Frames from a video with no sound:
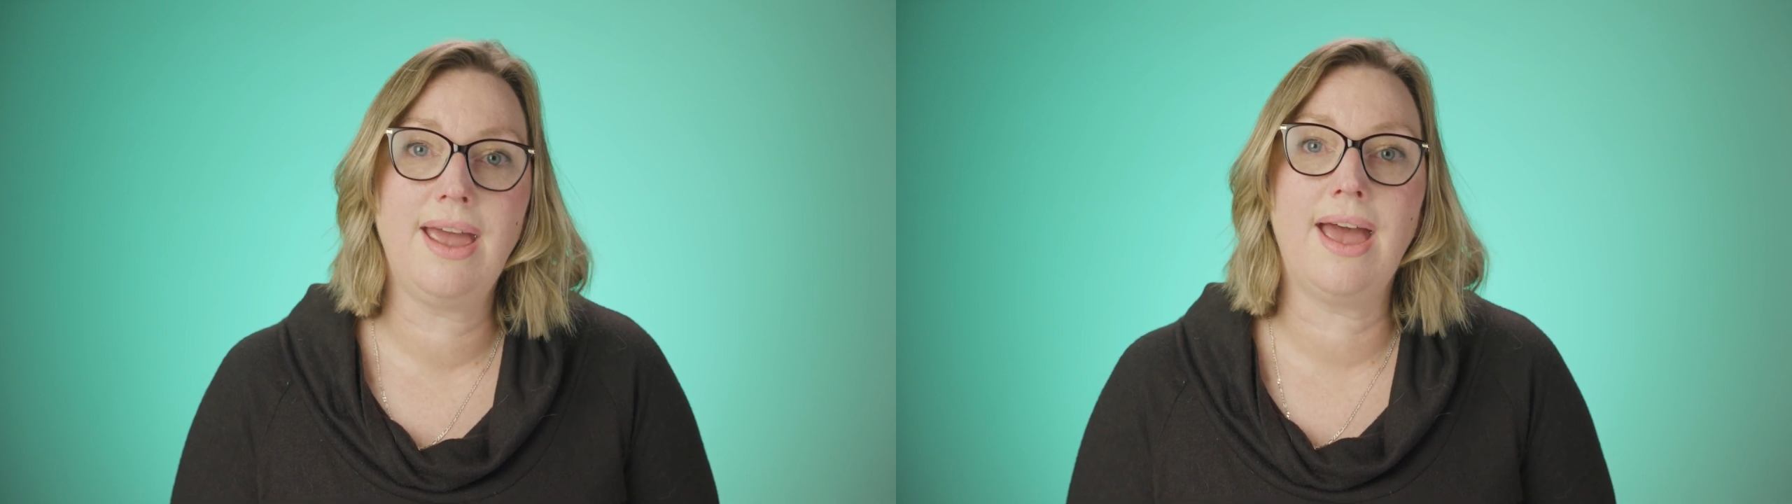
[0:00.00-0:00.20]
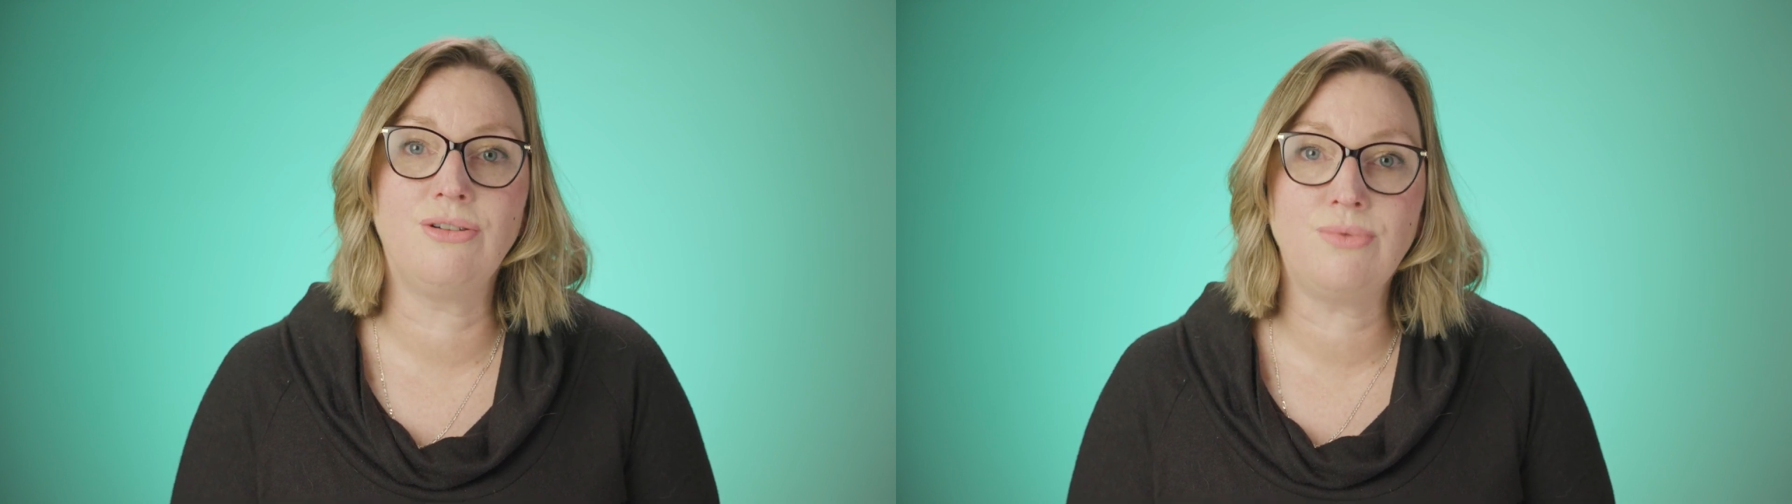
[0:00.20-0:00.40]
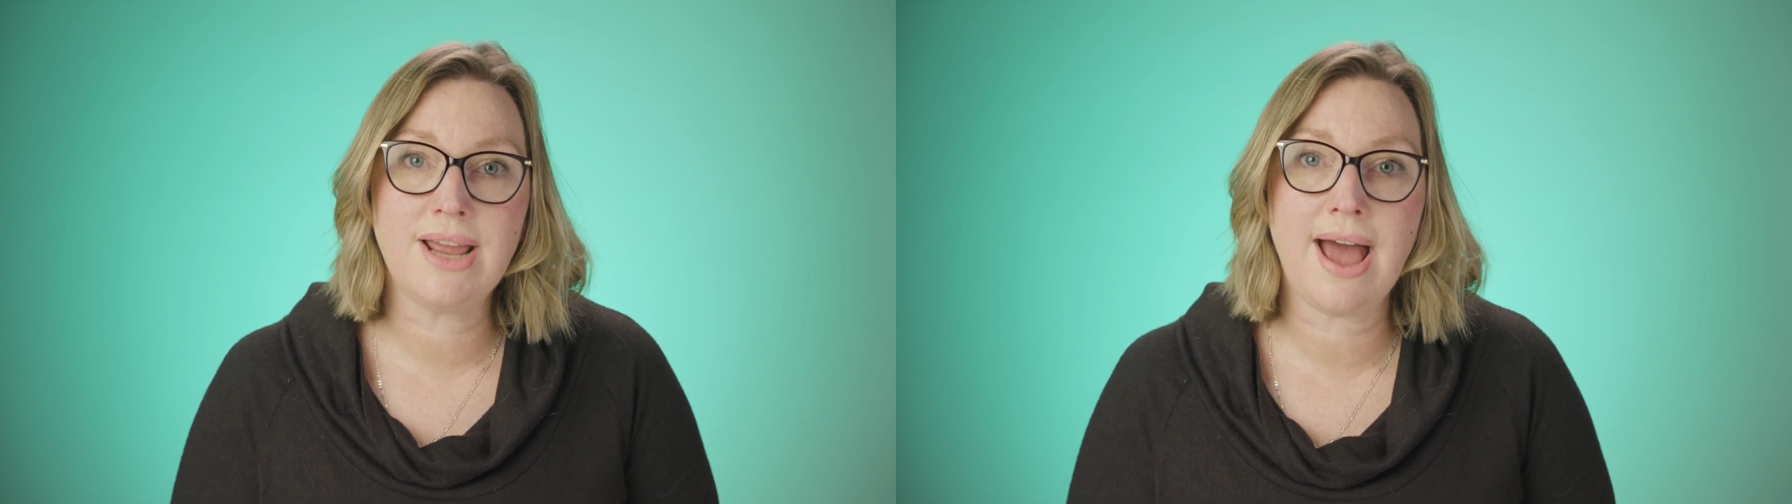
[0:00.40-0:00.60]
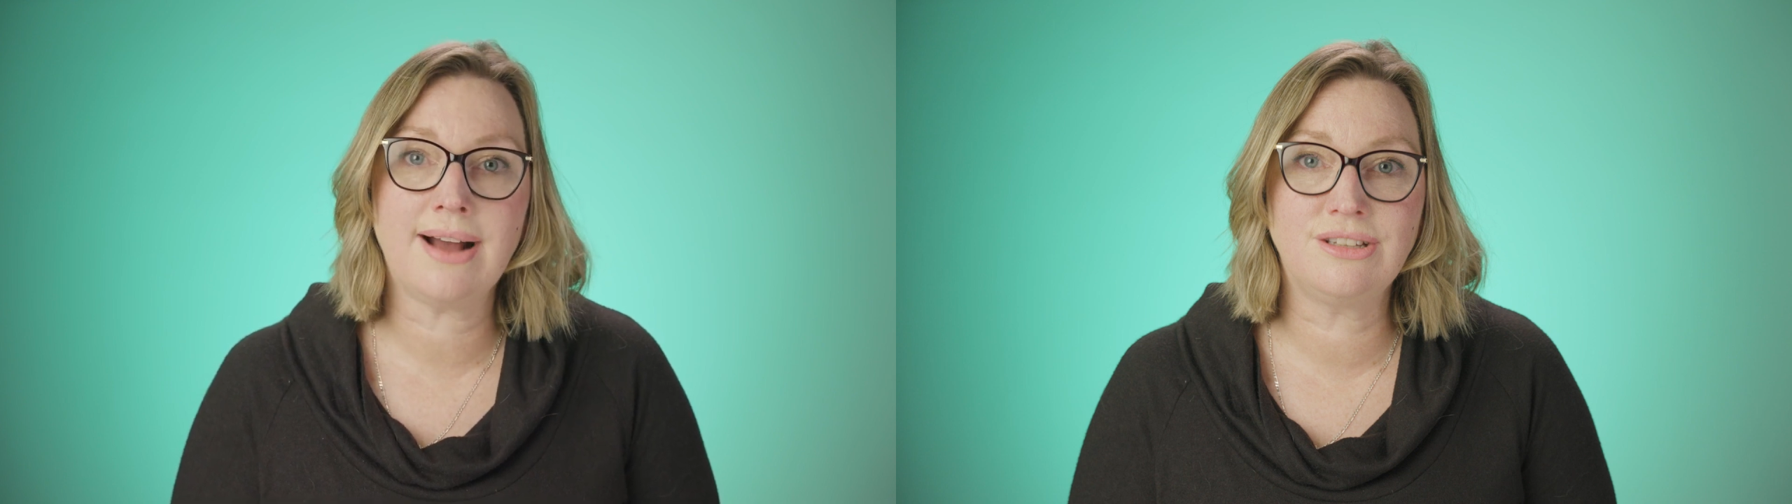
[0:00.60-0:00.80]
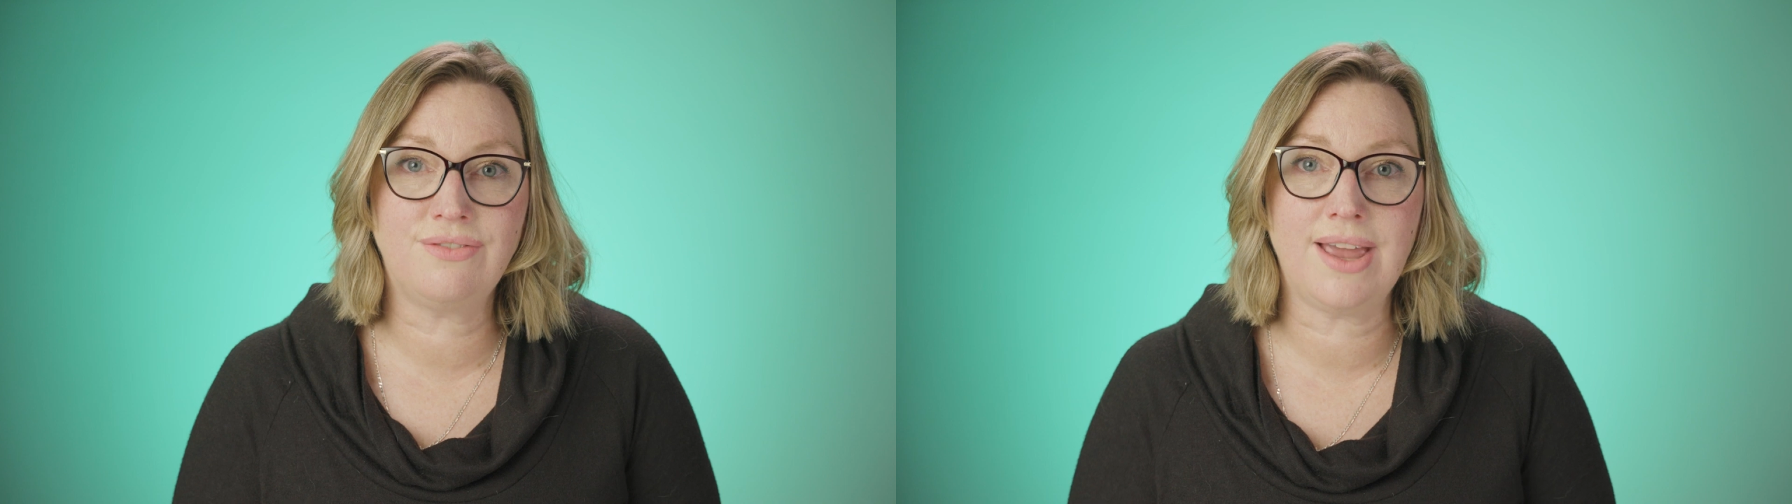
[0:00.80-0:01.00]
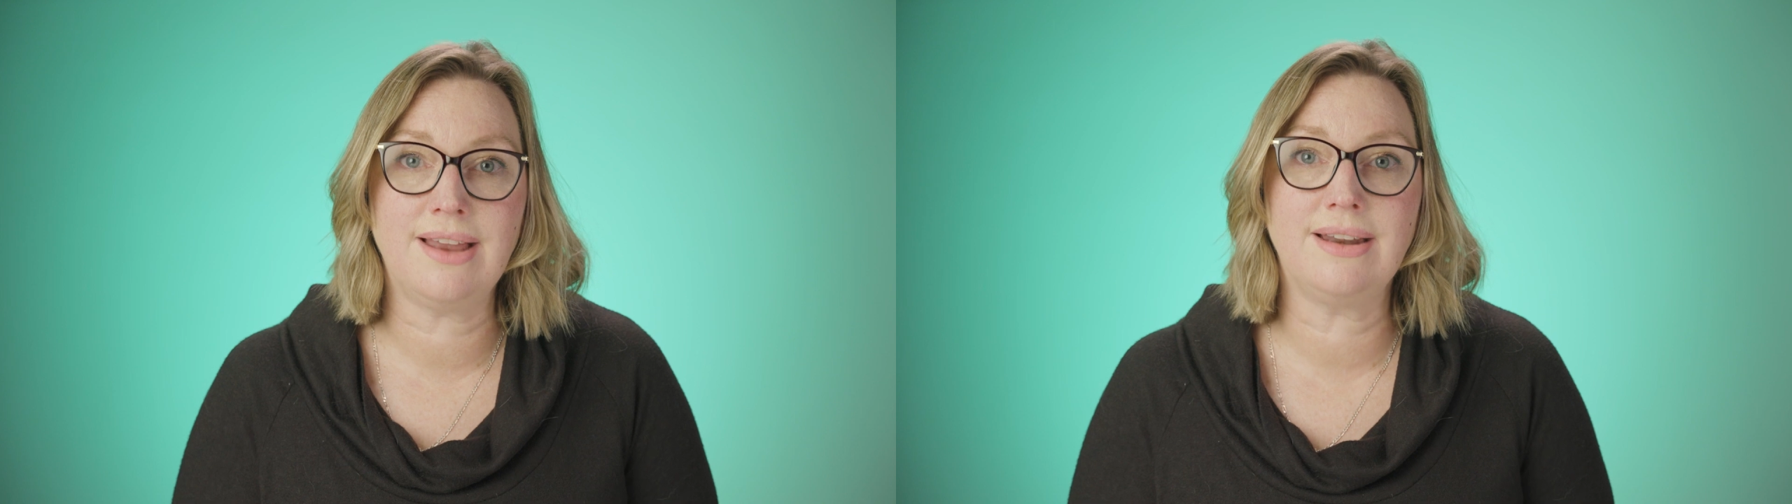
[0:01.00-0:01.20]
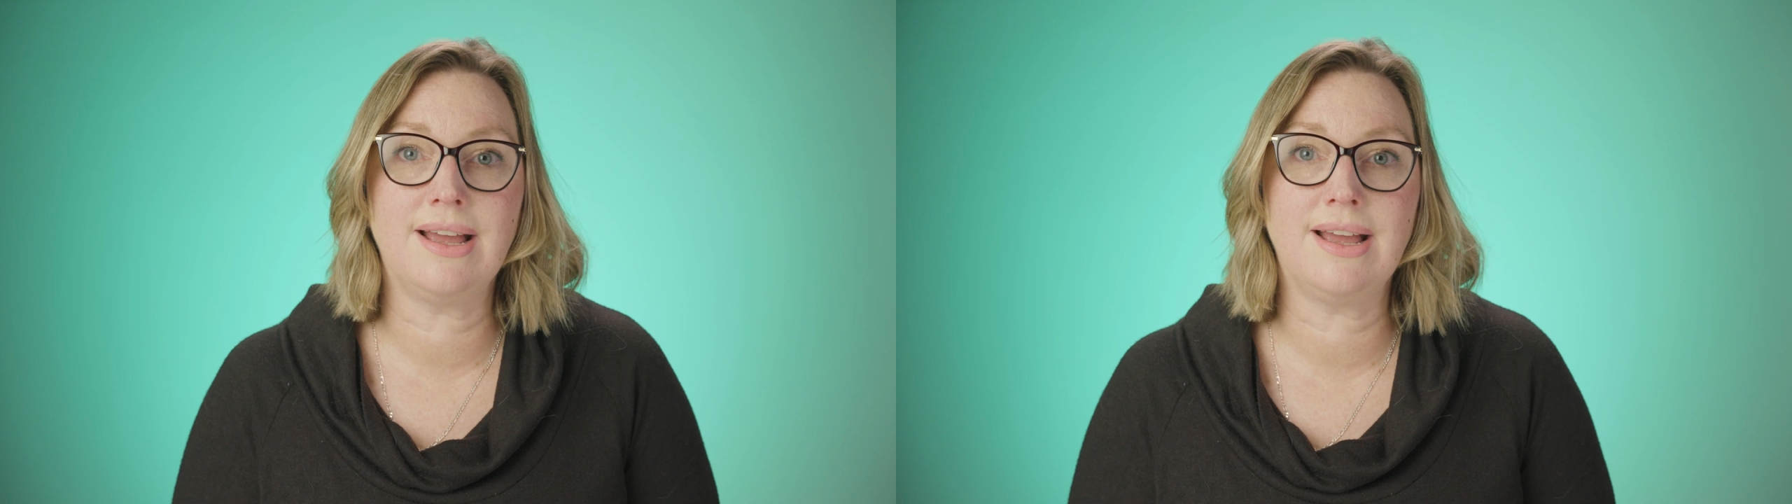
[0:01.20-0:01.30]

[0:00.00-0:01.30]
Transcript: and reactivate